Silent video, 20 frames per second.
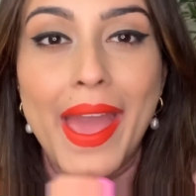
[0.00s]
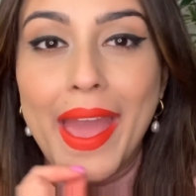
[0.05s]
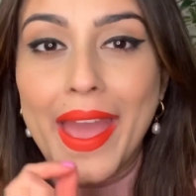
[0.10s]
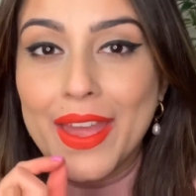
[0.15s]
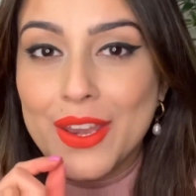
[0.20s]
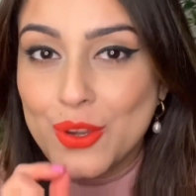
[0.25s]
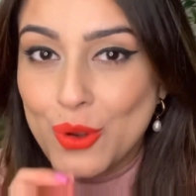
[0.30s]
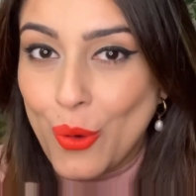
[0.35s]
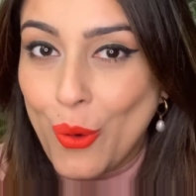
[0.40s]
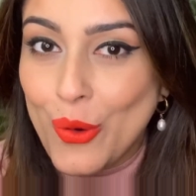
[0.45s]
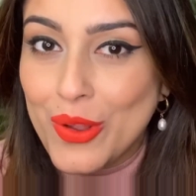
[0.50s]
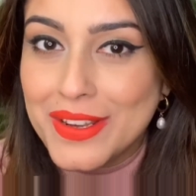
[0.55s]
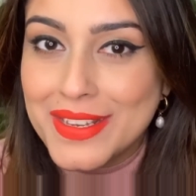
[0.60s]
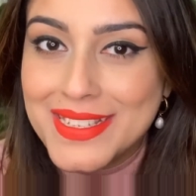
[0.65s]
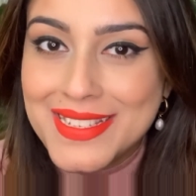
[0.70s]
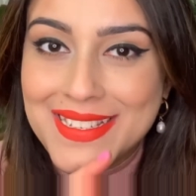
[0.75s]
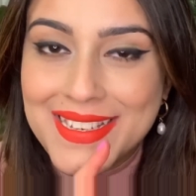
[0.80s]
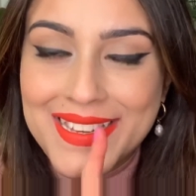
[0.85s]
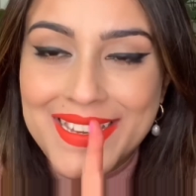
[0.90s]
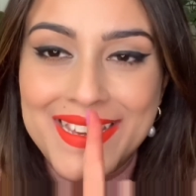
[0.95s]
And
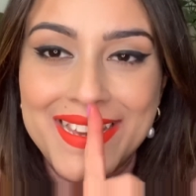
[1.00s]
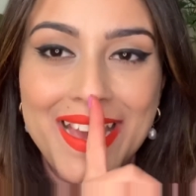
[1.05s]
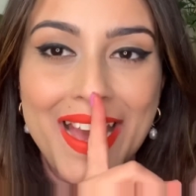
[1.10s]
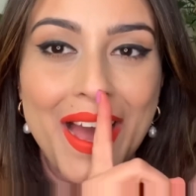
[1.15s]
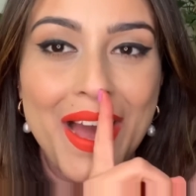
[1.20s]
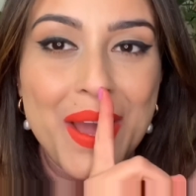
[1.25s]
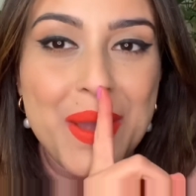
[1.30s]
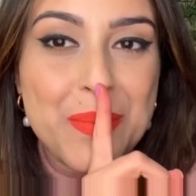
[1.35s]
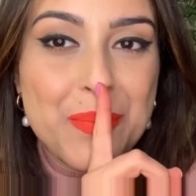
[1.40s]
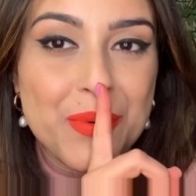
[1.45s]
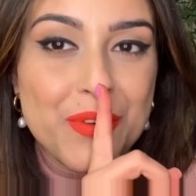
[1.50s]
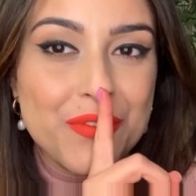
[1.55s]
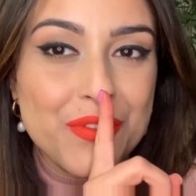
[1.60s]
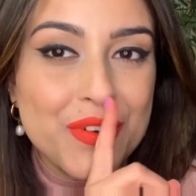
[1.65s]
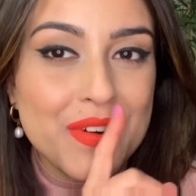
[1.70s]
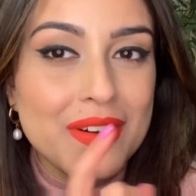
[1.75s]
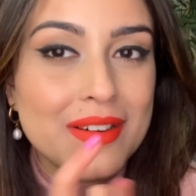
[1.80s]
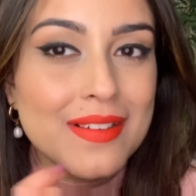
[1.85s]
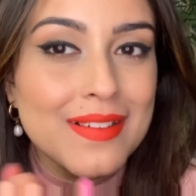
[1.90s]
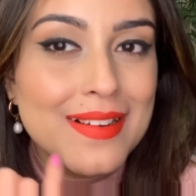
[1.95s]
honestly, I
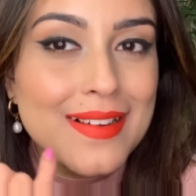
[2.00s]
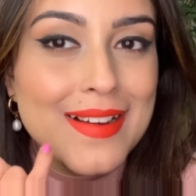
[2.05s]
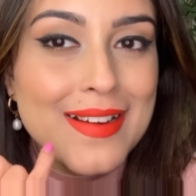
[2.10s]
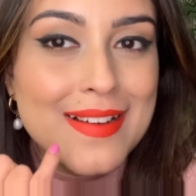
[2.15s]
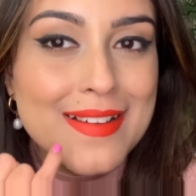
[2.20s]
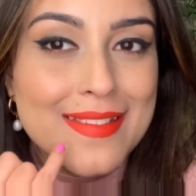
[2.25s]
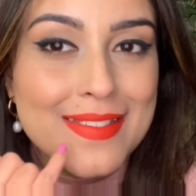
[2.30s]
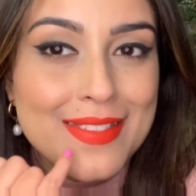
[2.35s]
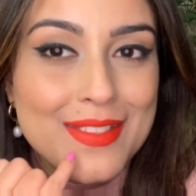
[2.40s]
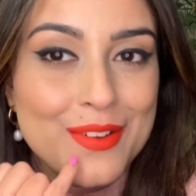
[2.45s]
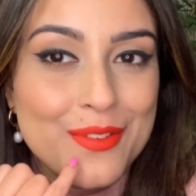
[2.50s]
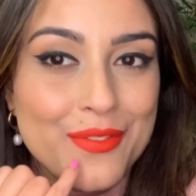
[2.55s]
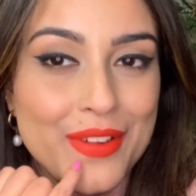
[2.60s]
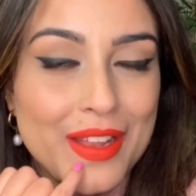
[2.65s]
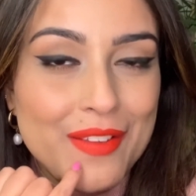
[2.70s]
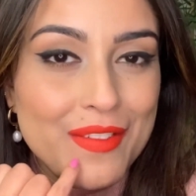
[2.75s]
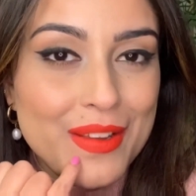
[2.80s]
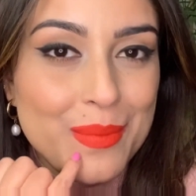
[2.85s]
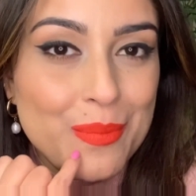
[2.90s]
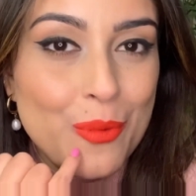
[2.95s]
prefer the
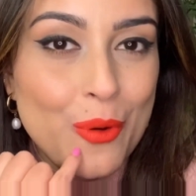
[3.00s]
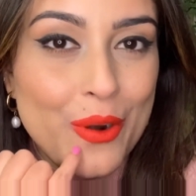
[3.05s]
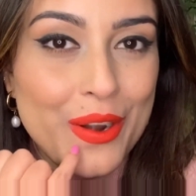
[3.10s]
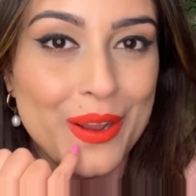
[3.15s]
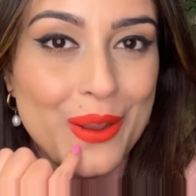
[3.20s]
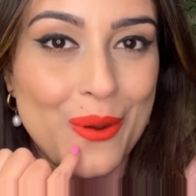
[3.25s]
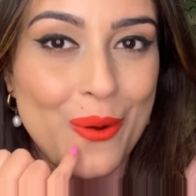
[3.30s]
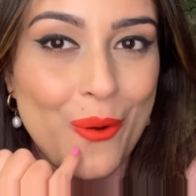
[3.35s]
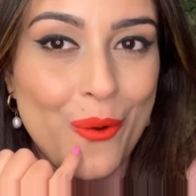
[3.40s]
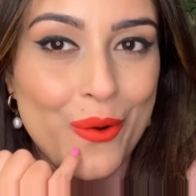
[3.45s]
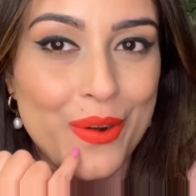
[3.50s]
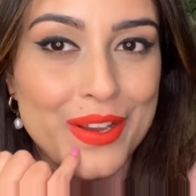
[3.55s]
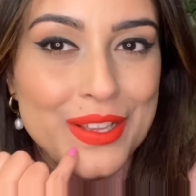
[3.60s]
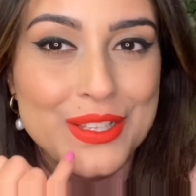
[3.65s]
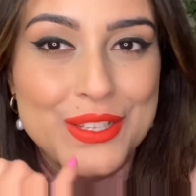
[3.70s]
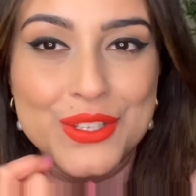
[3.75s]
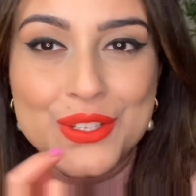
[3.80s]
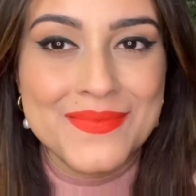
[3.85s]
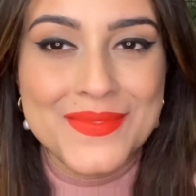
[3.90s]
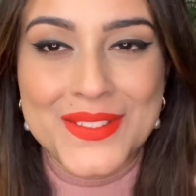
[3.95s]
Velvet Morning
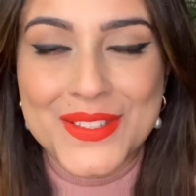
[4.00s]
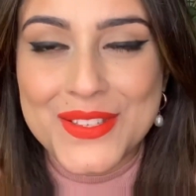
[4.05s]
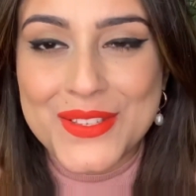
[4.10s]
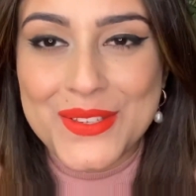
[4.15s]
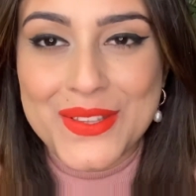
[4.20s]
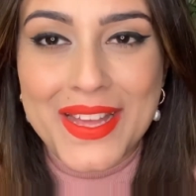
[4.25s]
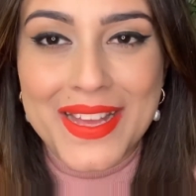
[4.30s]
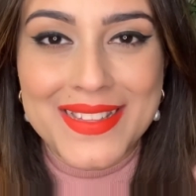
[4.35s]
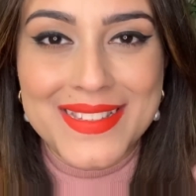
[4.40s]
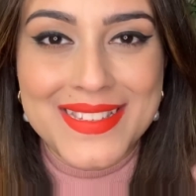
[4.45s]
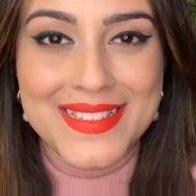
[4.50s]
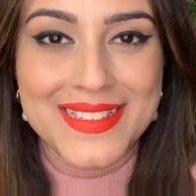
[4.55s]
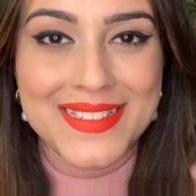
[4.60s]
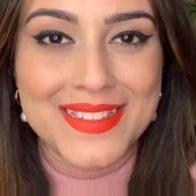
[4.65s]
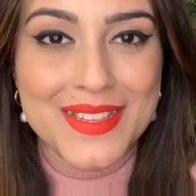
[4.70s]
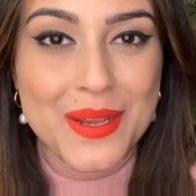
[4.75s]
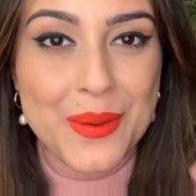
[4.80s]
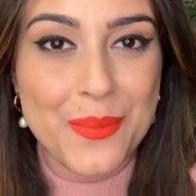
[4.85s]
orange. So that's the